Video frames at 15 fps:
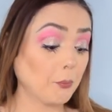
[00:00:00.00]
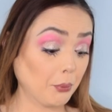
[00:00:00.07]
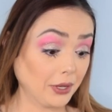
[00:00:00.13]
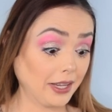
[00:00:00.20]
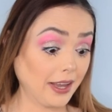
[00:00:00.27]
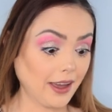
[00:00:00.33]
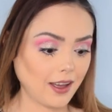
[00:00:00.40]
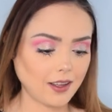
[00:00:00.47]

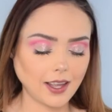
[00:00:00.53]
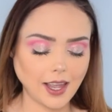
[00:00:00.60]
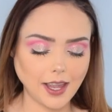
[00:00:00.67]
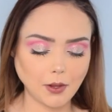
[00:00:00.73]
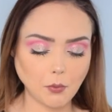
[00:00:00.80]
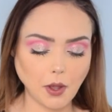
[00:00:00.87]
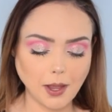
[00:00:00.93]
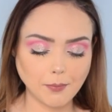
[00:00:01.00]
But yeah,
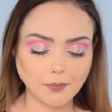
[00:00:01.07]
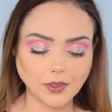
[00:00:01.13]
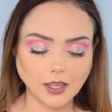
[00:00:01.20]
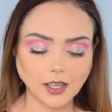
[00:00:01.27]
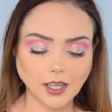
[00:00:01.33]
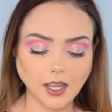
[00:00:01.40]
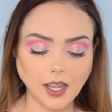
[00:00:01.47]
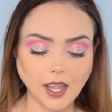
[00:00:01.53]
anyway,
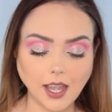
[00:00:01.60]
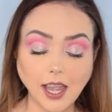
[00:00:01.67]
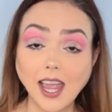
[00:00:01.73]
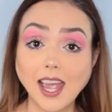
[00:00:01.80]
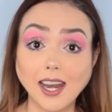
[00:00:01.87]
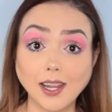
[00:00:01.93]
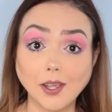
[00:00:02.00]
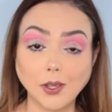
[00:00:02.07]

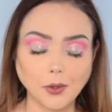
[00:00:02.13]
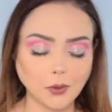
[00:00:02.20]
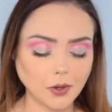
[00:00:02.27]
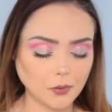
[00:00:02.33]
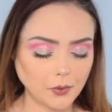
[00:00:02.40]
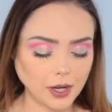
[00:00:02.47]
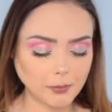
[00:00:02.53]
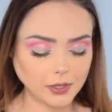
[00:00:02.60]
anywho,
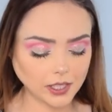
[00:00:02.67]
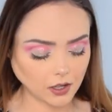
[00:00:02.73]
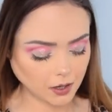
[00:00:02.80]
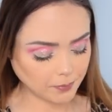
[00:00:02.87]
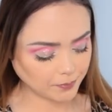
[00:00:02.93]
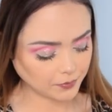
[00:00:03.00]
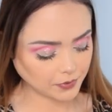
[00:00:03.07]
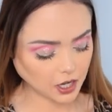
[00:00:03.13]
rambling
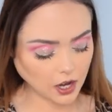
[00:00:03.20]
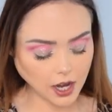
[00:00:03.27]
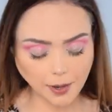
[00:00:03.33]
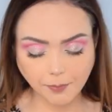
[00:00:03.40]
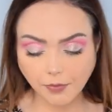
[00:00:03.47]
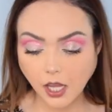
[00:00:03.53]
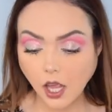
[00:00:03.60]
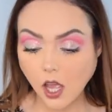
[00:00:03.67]
on. All
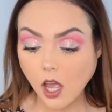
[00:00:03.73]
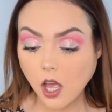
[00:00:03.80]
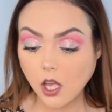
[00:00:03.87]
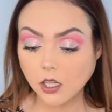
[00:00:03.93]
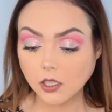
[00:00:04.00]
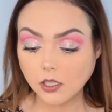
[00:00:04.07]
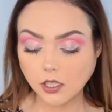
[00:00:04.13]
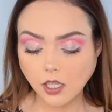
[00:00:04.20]
right,
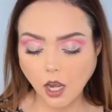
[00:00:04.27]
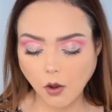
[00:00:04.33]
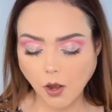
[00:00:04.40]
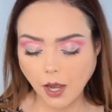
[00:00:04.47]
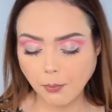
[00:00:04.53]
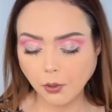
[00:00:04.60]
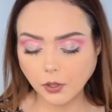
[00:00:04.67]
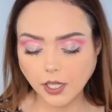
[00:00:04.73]
so
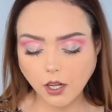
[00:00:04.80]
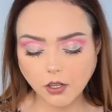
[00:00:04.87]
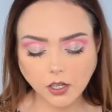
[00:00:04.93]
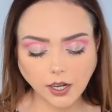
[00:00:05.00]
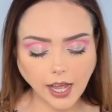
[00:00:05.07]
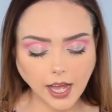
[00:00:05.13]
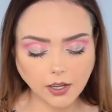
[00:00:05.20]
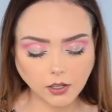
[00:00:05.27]
I pulled out
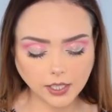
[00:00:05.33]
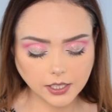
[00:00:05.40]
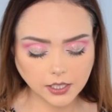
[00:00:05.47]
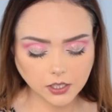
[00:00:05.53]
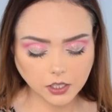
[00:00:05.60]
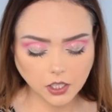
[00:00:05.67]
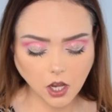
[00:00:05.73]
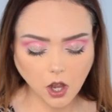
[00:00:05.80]
her
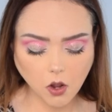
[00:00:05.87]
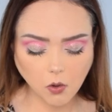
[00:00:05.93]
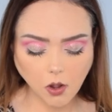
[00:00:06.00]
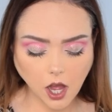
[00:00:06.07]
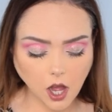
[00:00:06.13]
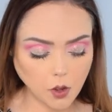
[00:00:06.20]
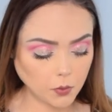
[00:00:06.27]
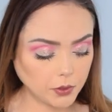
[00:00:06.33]
add-ons
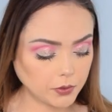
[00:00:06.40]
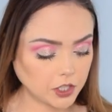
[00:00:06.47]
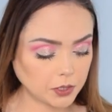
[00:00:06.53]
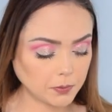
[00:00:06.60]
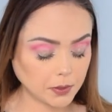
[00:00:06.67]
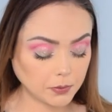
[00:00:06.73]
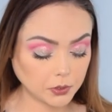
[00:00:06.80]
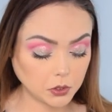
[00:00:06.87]
so we would
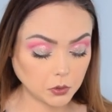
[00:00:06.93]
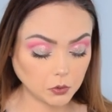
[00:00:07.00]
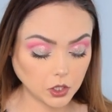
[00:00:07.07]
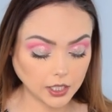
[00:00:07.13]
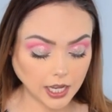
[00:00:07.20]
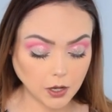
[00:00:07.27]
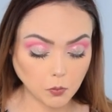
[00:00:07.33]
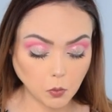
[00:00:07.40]
just be able to
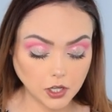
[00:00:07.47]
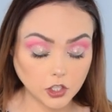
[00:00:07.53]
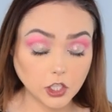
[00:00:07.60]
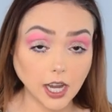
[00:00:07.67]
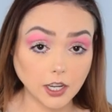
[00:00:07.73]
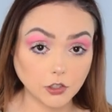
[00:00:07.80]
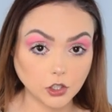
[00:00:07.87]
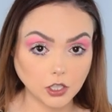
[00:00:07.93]
look at what
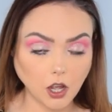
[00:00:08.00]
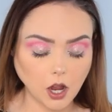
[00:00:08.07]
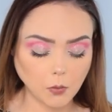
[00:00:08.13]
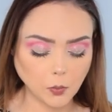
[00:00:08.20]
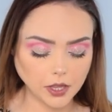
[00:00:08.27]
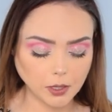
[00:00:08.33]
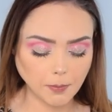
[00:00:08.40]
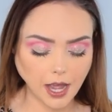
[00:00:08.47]
she actually
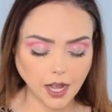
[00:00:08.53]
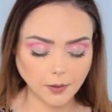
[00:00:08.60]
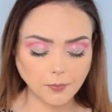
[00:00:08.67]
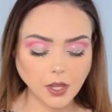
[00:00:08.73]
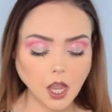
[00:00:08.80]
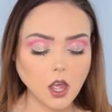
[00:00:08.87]
got with the bag.